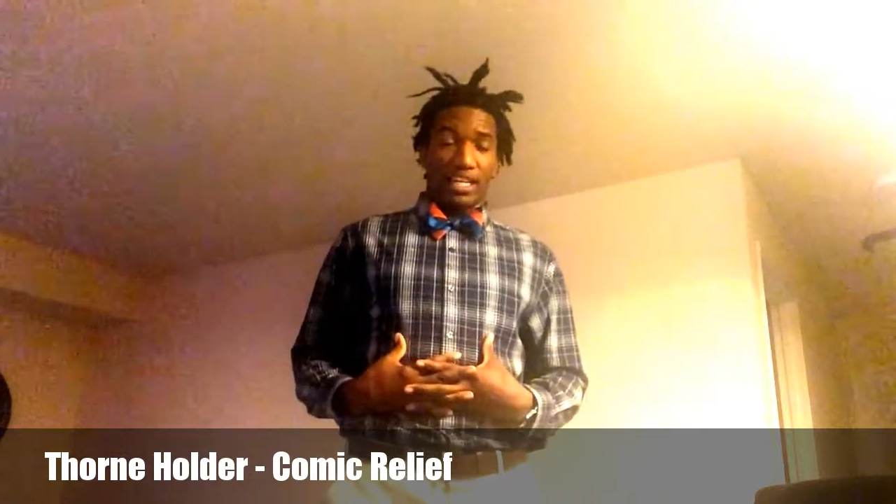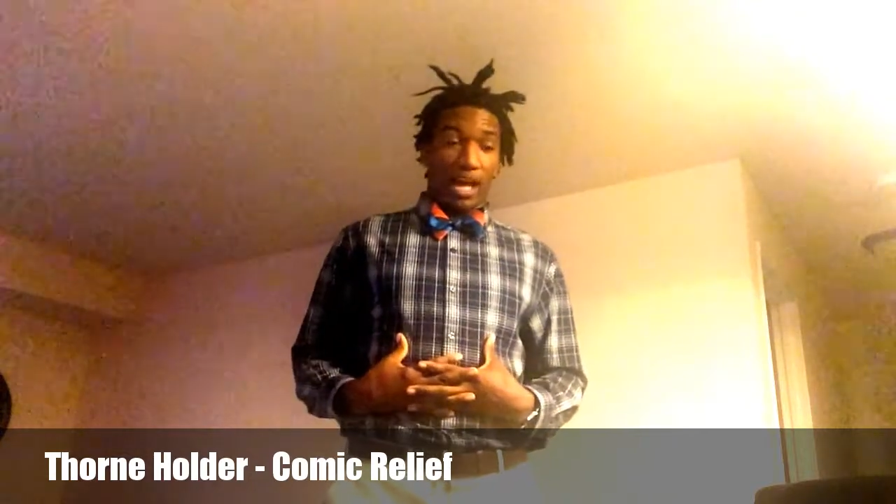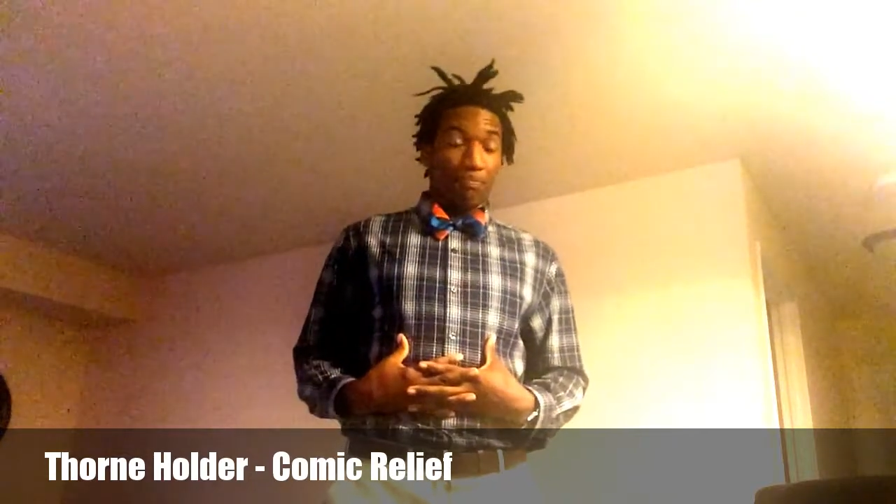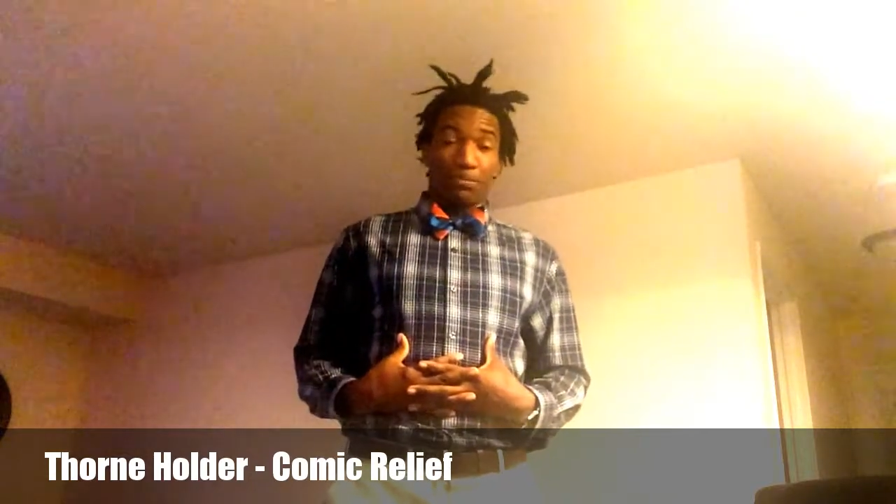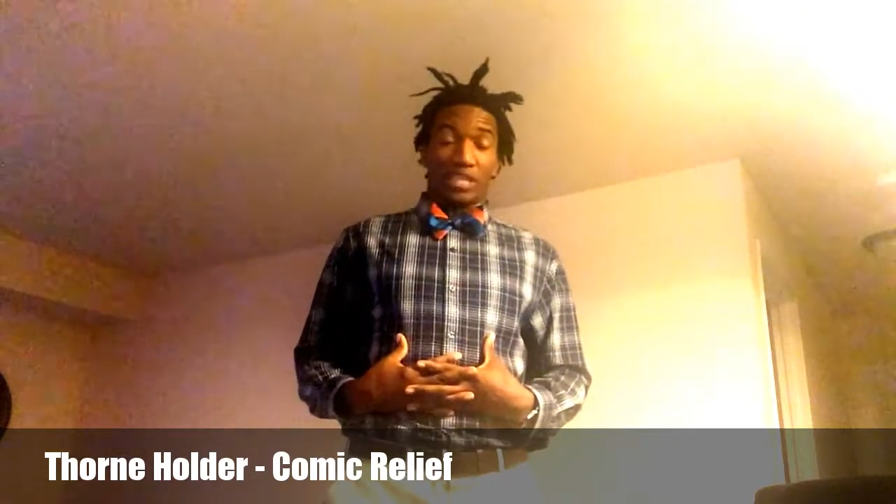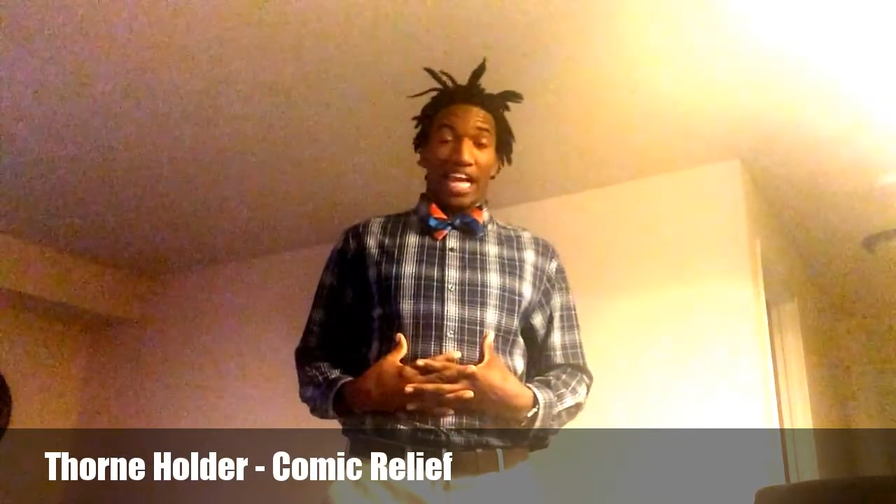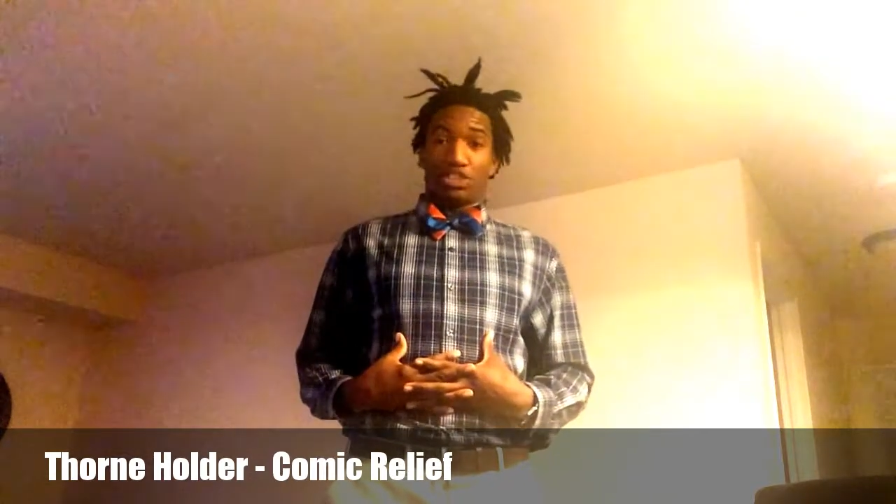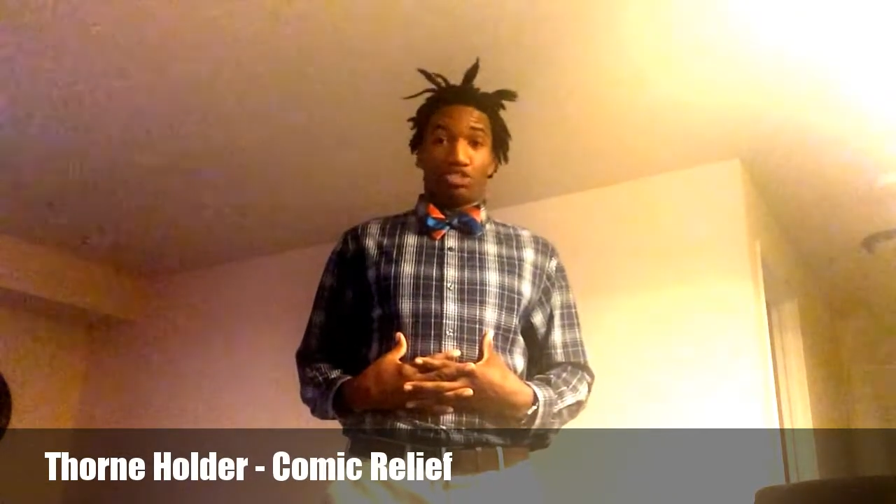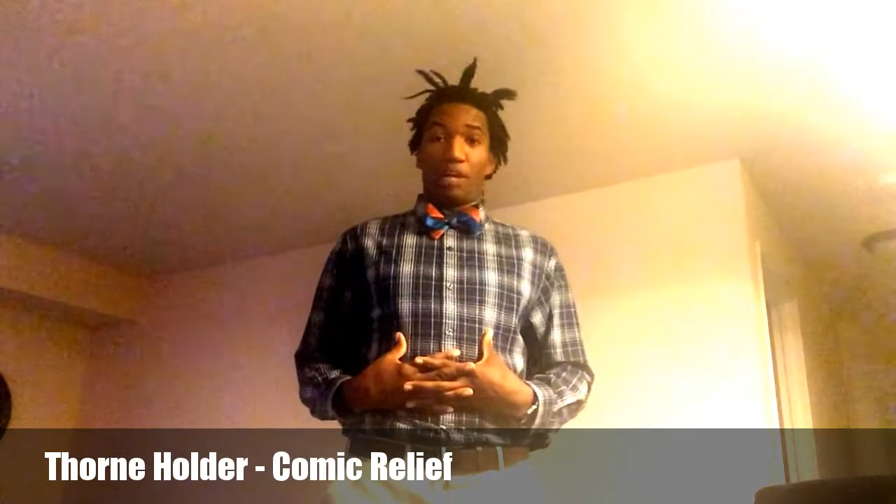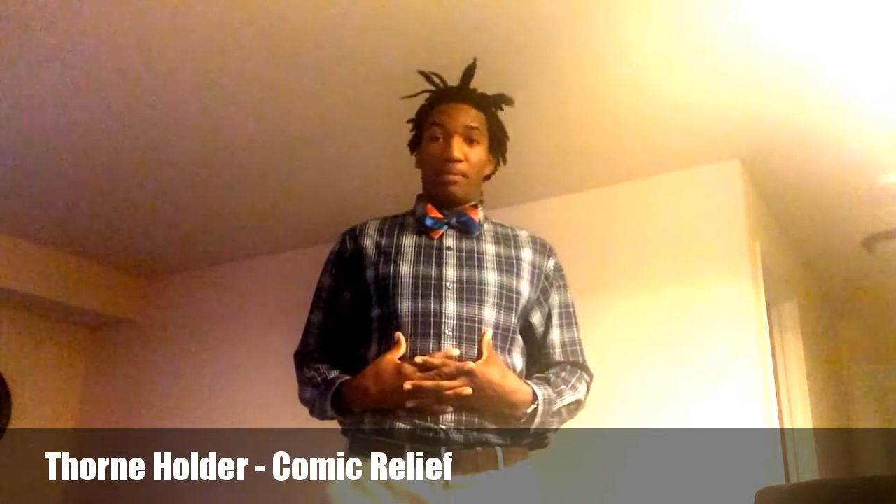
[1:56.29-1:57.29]
I'm
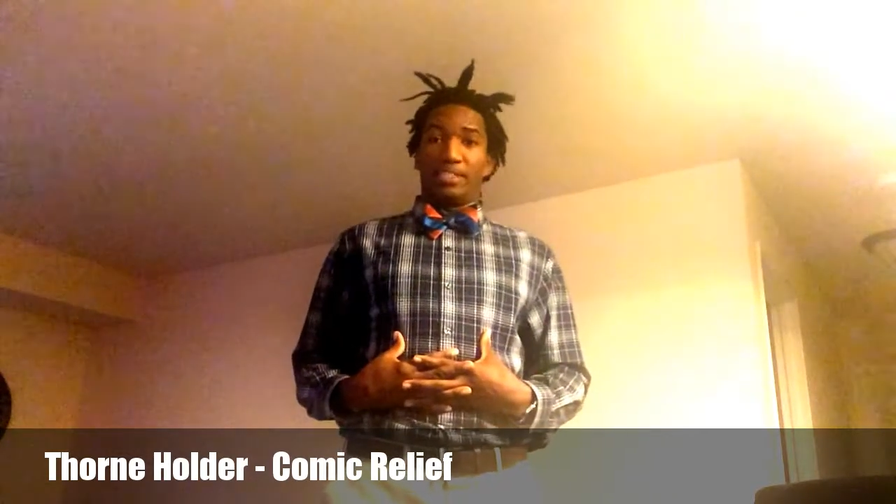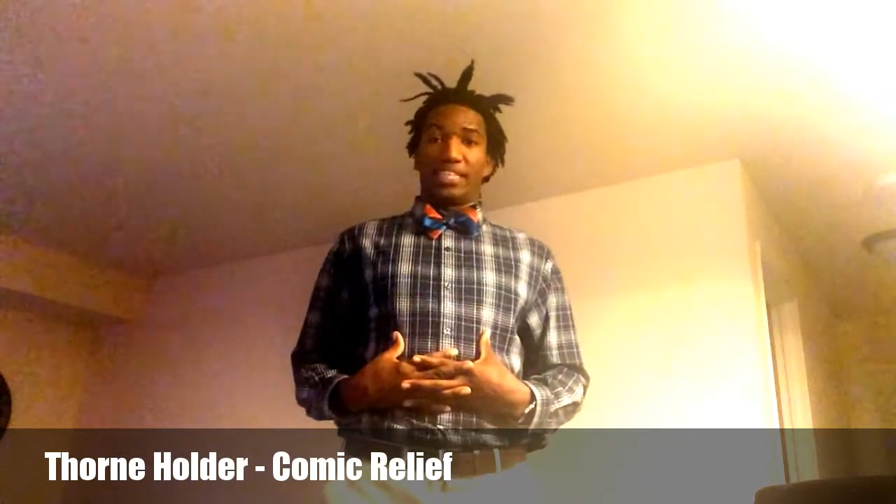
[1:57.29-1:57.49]
extremely